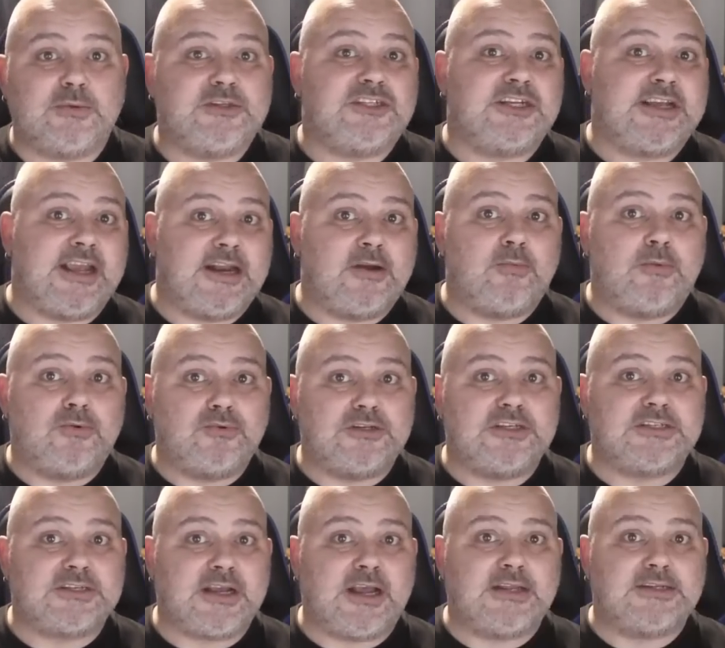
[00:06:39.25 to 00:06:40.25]
which again I will
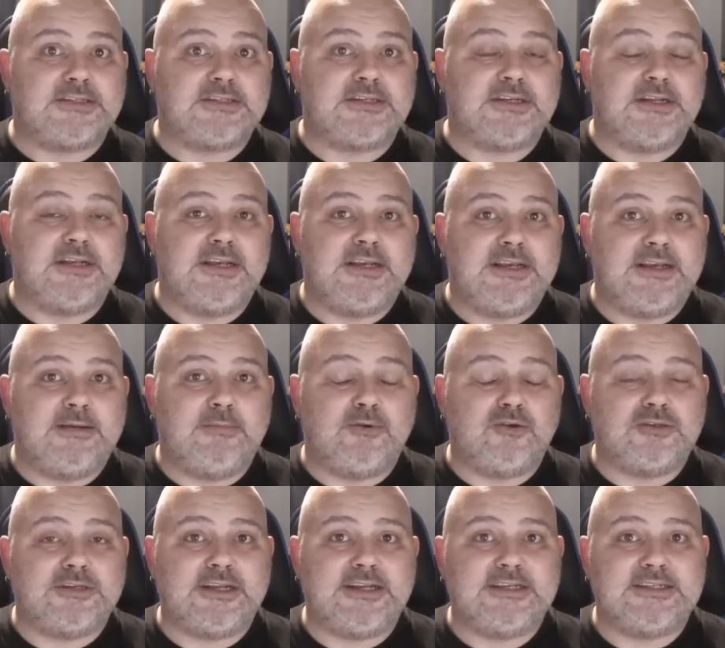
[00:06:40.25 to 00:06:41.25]
discuss in
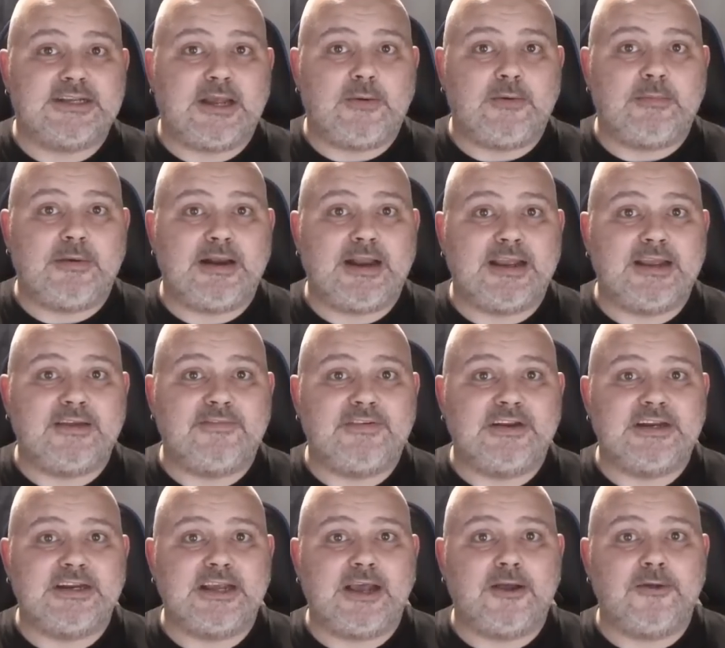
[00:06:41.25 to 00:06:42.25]
more detail in my later
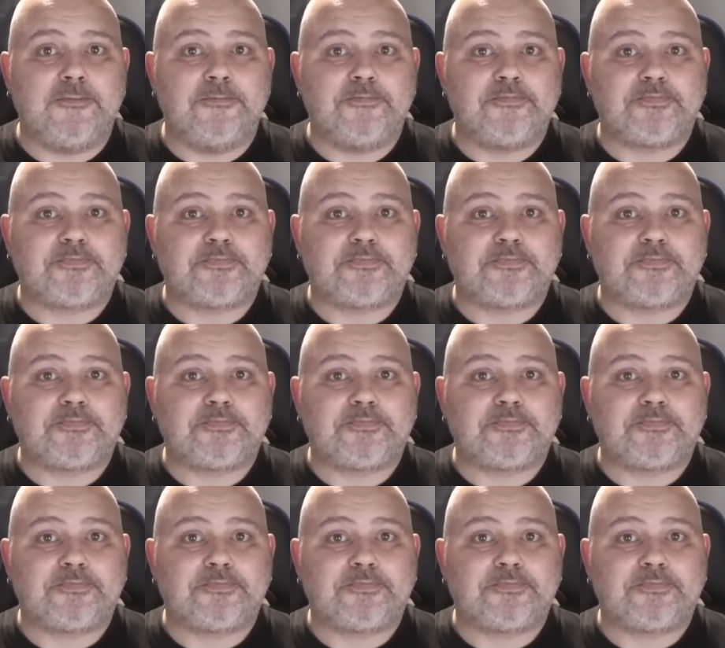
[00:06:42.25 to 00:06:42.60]
video.